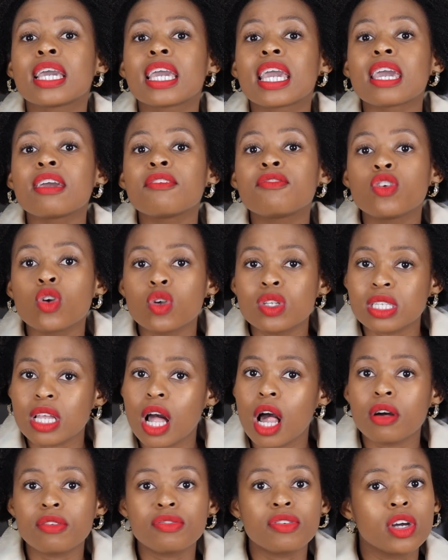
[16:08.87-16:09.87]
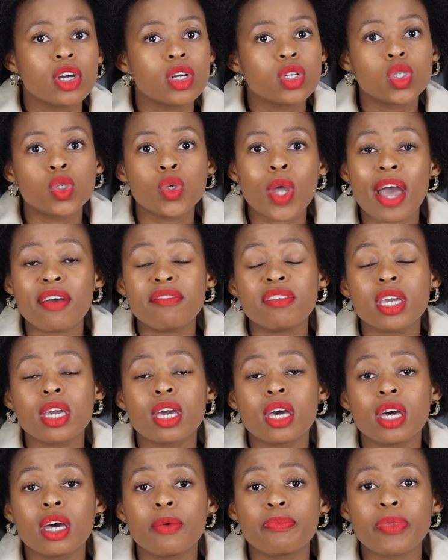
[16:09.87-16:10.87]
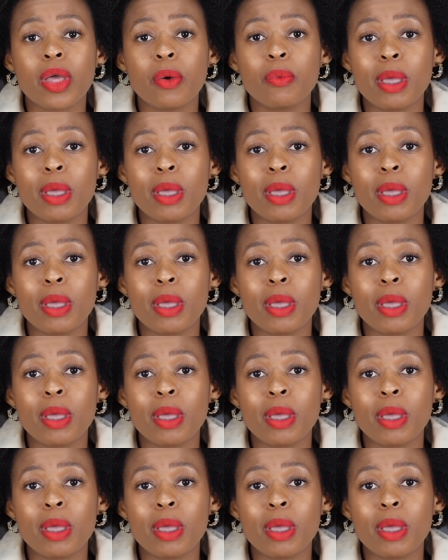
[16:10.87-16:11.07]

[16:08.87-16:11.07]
give yourself to having a